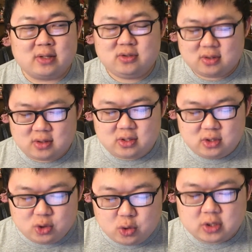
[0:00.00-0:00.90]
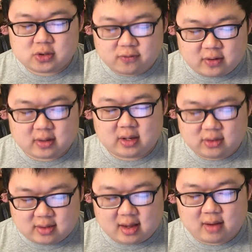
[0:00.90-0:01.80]
That's the cutest
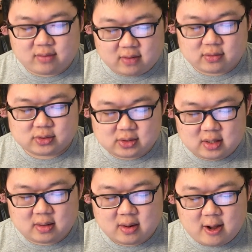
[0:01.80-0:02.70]
fucking thing I've ever seen.